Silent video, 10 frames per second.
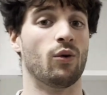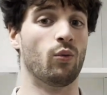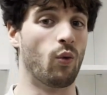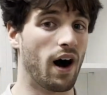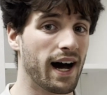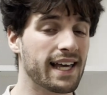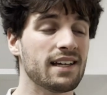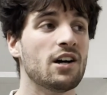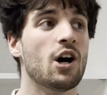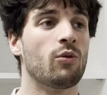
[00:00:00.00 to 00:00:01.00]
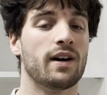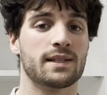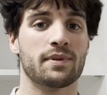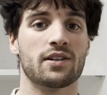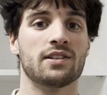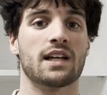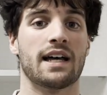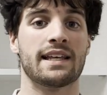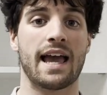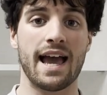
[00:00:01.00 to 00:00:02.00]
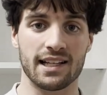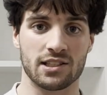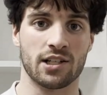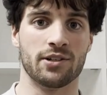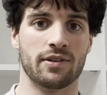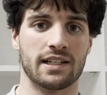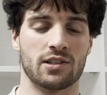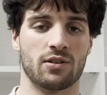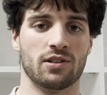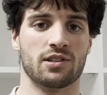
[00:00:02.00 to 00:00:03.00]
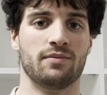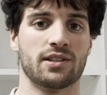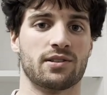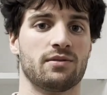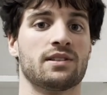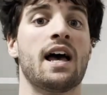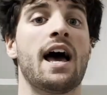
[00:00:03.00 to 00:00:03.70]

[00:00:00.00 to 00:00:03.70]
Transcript: Why? Well, it's because the external intercostal muscles,